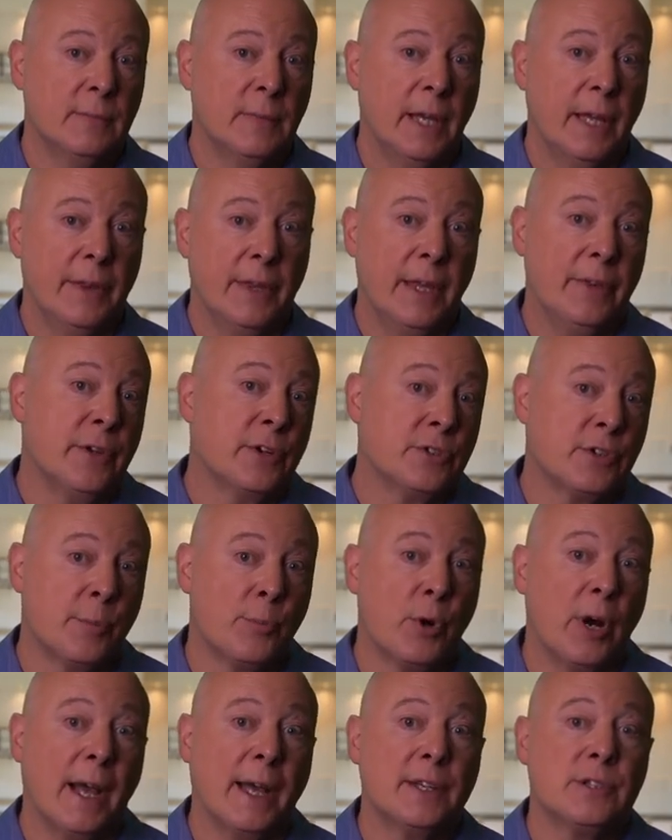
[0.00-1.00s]
And then they're
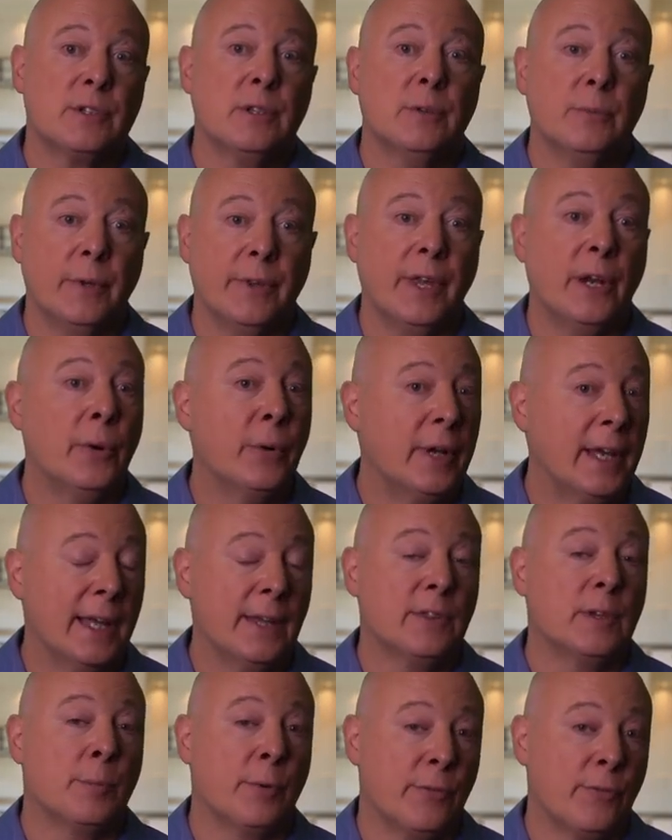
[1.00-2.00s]
surprised when they don't
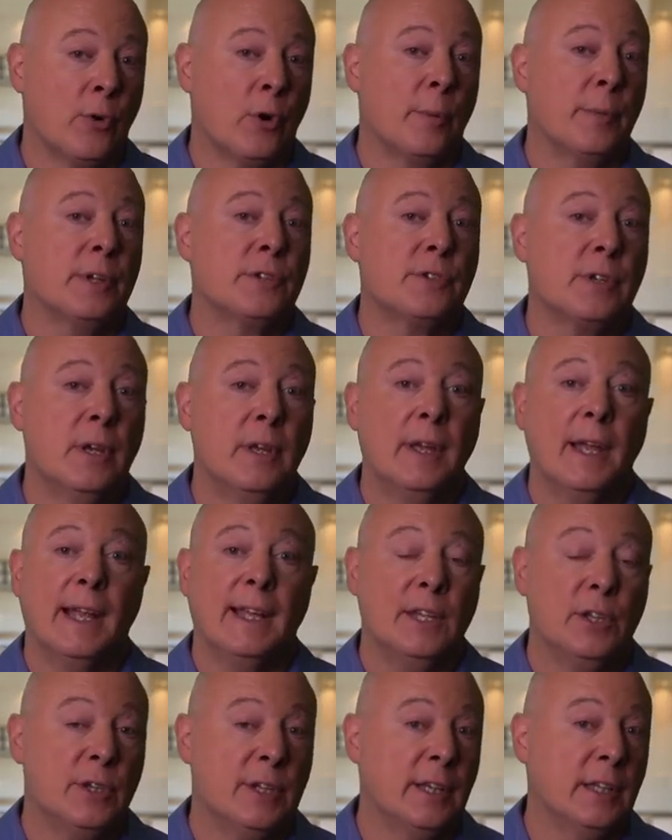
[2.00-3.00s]
get the performance
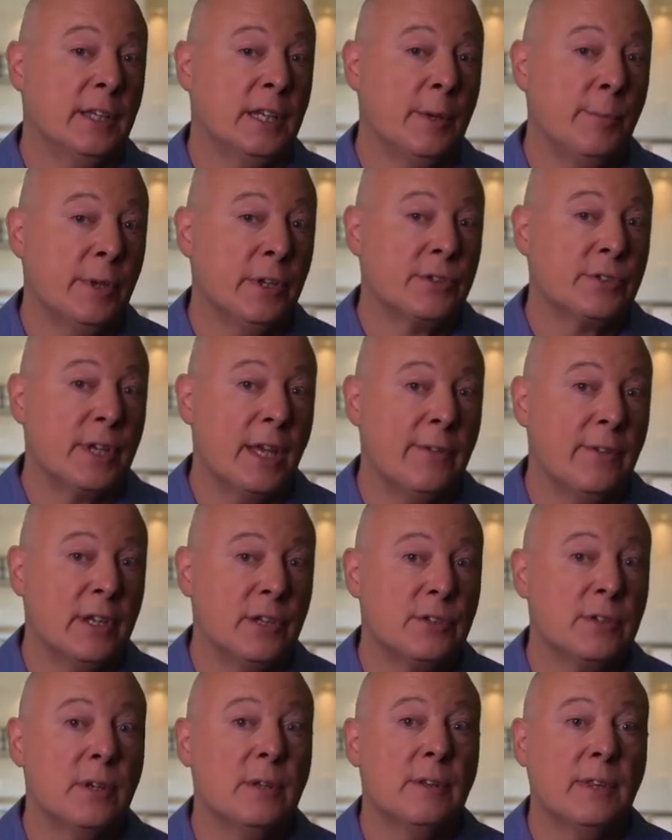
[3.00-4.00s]
and utility bill
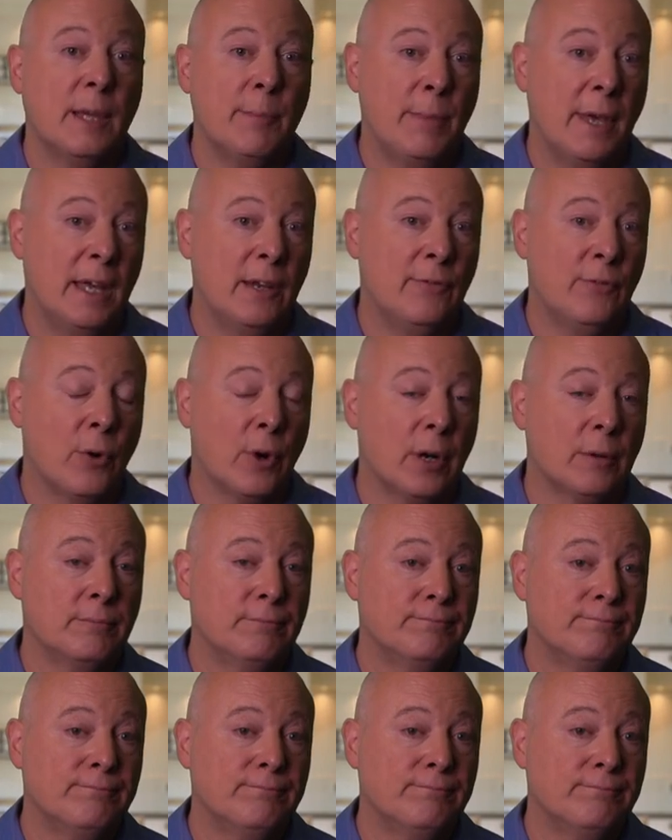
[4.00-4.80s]
savings they paid for.